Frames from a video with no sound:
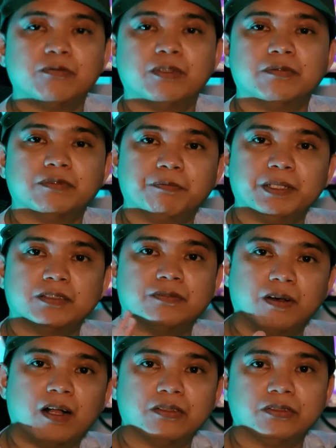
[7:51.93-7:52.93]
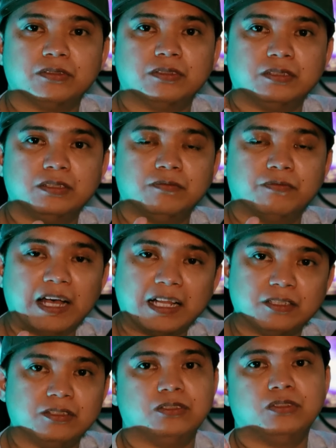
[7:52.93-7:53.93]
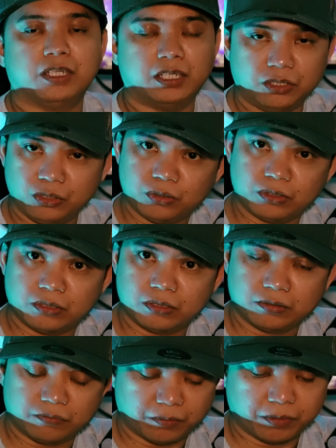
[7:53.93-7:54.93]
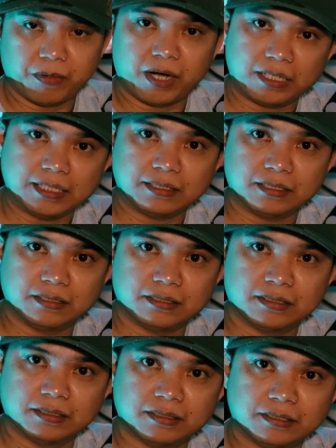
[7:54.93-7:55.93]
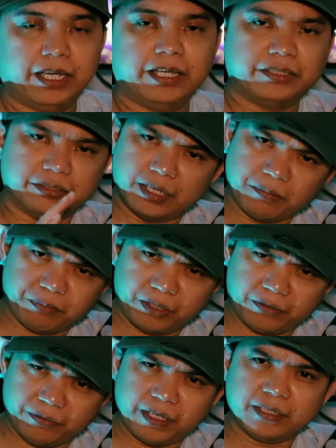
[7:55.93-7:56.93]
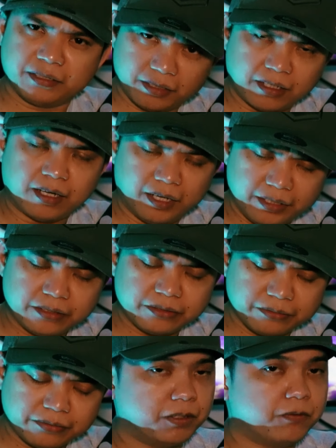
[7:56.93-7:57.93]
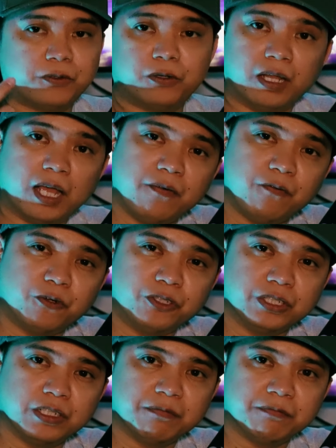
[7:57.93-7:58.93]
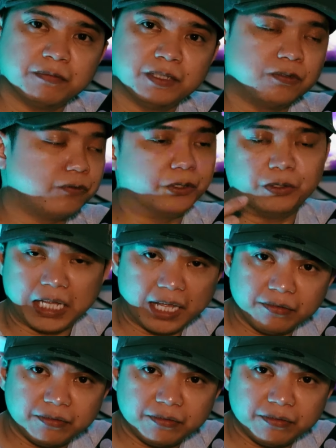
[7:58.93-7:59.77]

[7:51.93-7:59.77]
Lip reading: one of the best value you can use from the market. It's not perfect, I know, but for live worship, for live